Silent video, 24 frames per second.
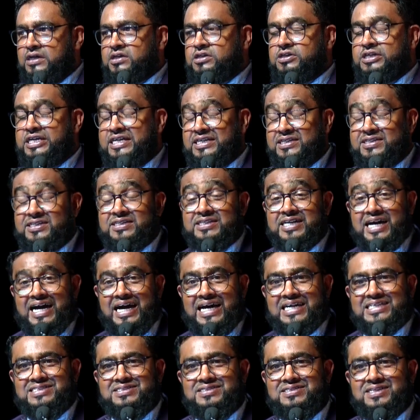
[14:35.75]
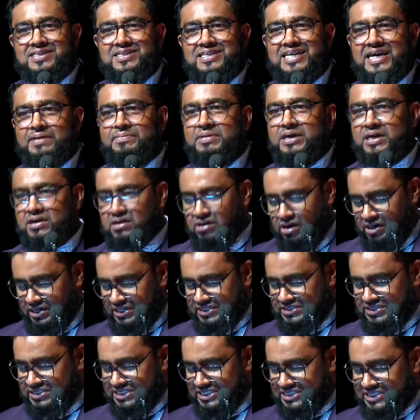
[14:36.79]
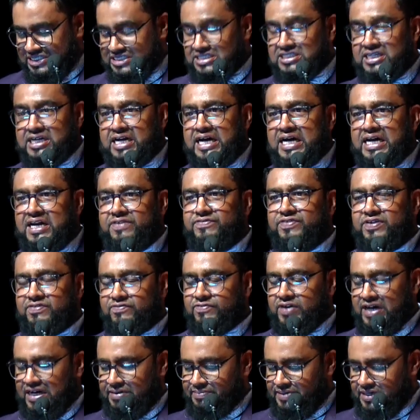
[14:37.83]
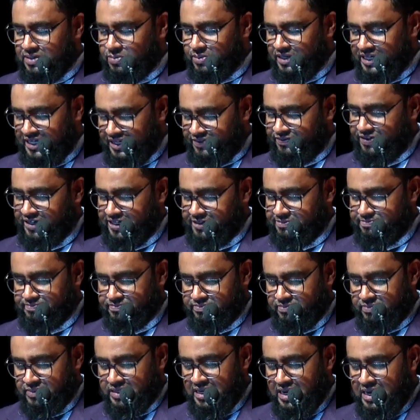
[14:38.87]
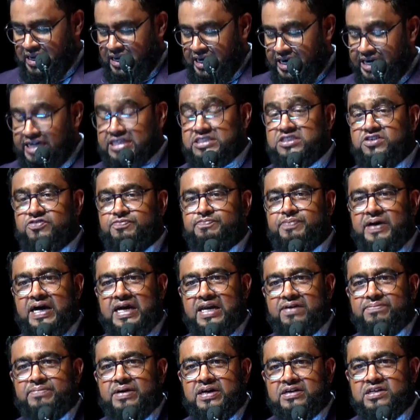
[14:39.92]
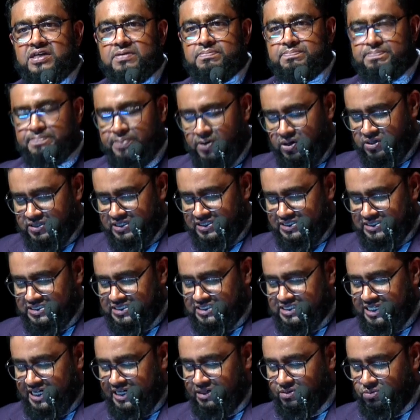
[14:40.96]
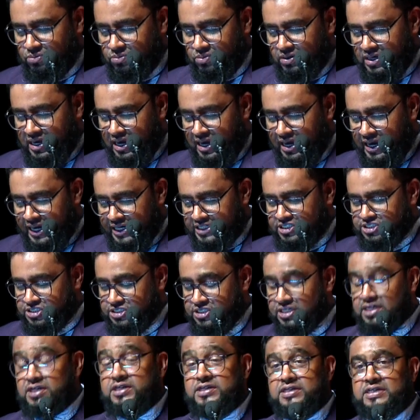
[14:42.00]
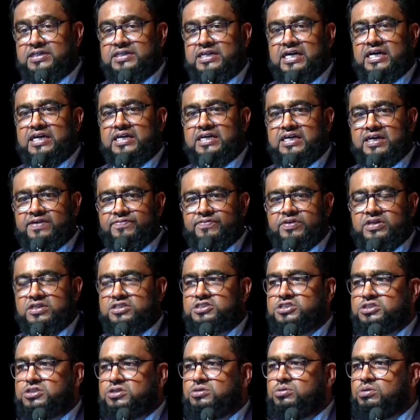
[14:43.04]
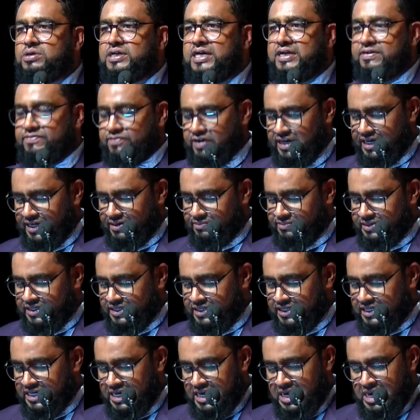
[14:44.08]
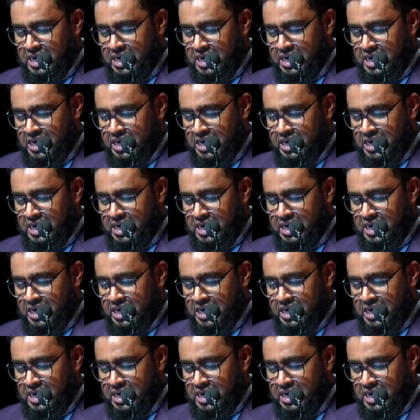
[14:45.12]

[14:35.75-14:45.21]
treated as demigods. This is the kind of environment we live in. It is of paramount importance that our children are given a school environment